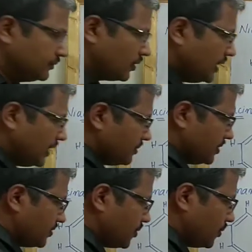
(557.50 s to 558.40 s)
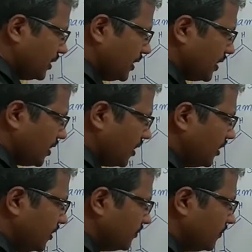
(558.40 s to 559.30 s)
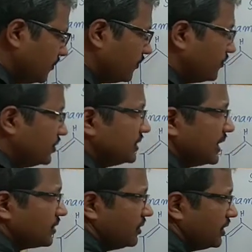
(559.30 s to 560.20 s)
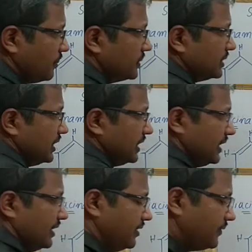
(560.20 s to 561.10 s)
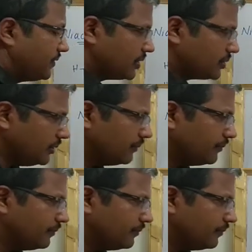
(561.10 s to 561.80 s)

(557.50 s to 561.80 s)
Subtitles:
Okay, I'm just drawing R, which is actually representing the entire structure.